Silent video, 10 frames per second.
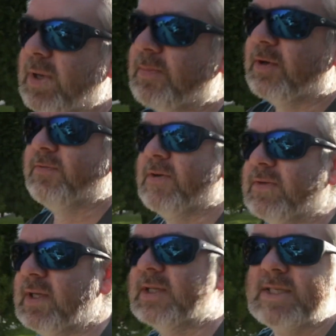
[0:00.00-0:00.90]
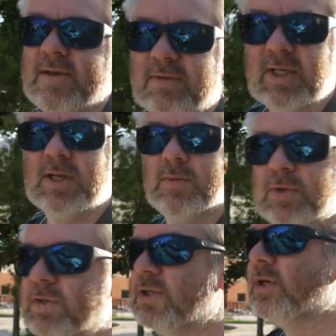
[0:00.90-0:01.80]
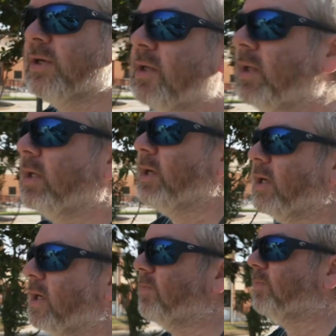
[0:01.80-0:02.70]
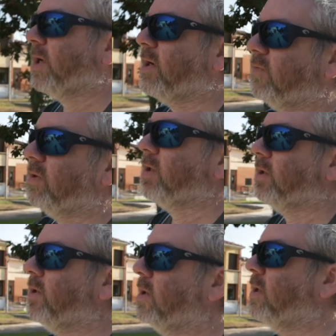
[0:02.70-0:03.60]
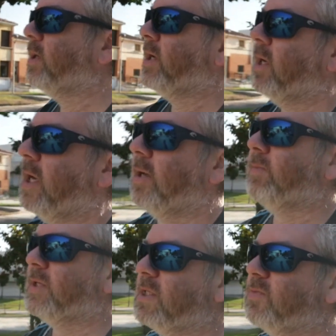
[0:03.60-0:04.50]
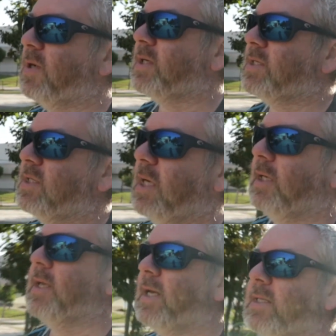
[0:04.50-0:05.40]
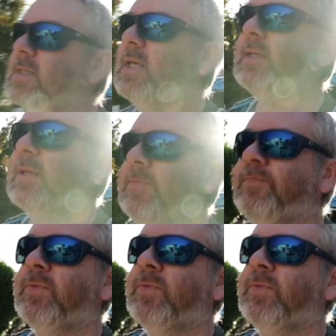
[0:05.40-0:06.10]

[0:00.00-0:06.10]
be about 50 to 70 kilometers after there. This is where I stayed last night.